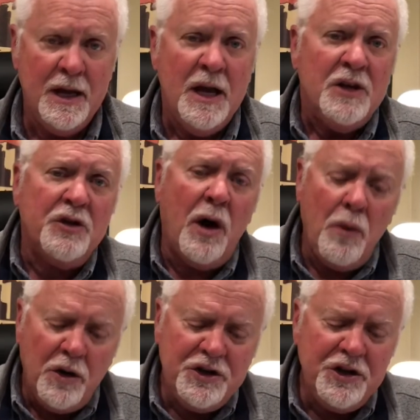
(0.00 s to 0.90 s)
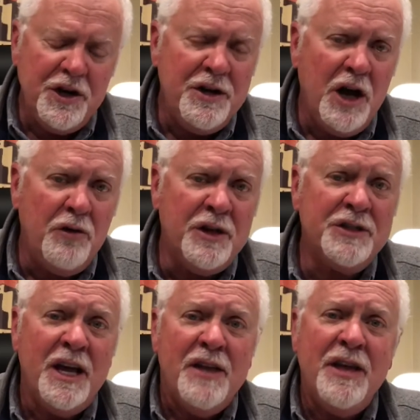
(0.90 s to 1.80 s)
So I want you to notice
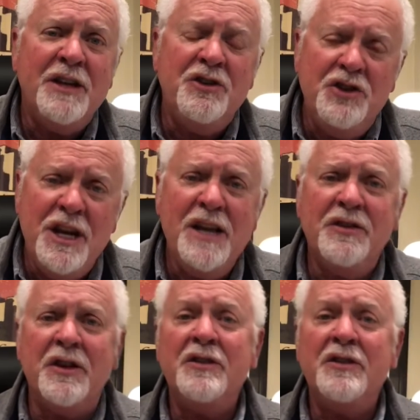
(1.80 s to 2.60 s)
that Jesus